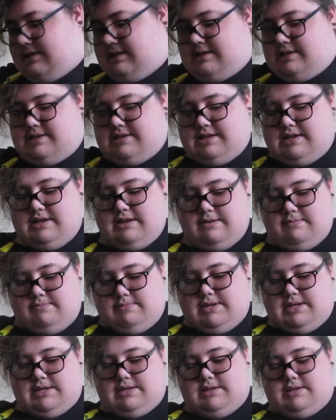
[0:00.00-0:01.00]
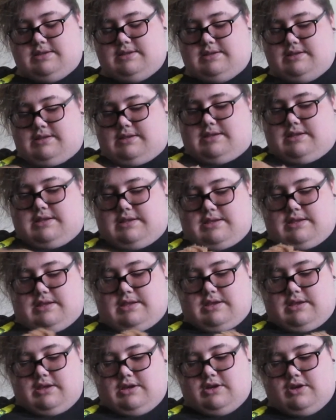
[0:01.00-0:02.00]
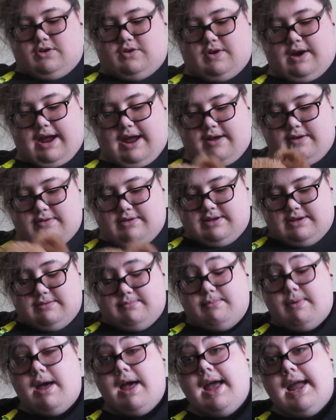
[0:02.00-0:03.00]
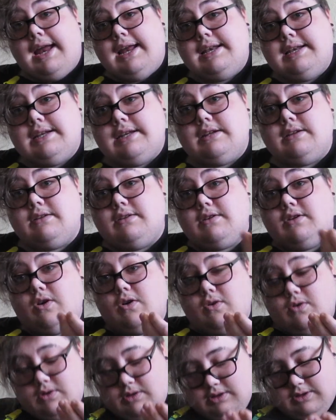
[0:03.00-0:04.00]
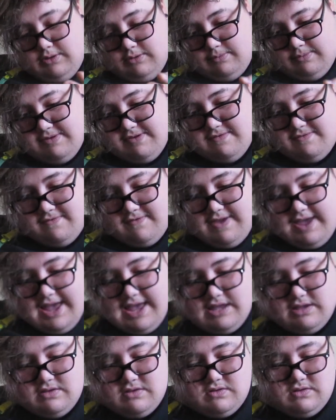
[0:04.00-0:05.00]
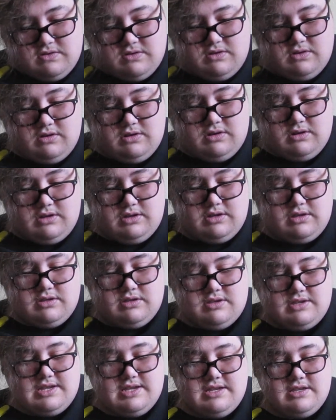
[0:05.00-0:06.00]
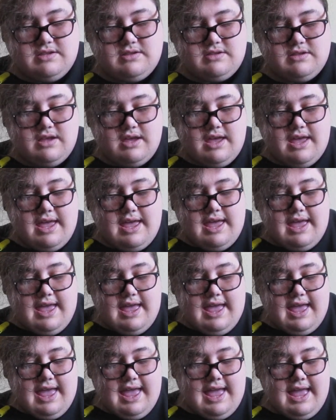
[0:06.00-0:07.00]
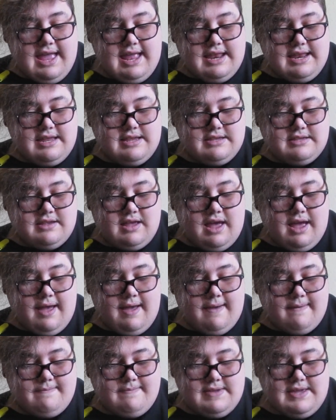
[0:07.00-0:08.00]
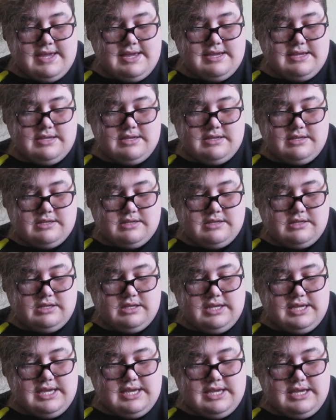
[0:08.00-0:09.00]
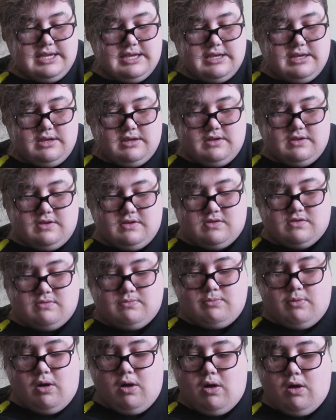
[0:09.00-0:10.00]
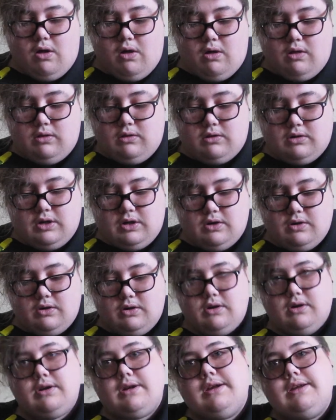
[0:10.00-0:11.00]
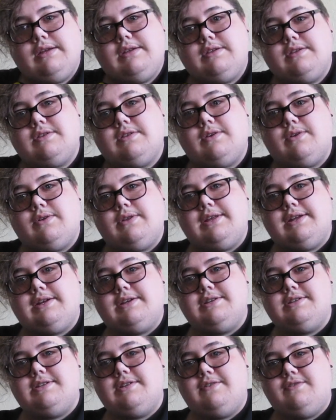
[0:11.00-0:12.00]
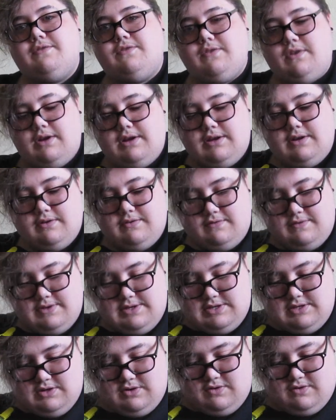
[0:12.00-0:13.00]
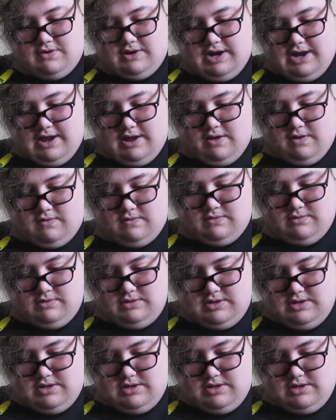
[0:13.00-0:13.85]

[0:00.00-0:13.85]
Cinnamon's crown than mine. It'll go a little bit faster because his head is obviously smaller. So there's the front of his crown.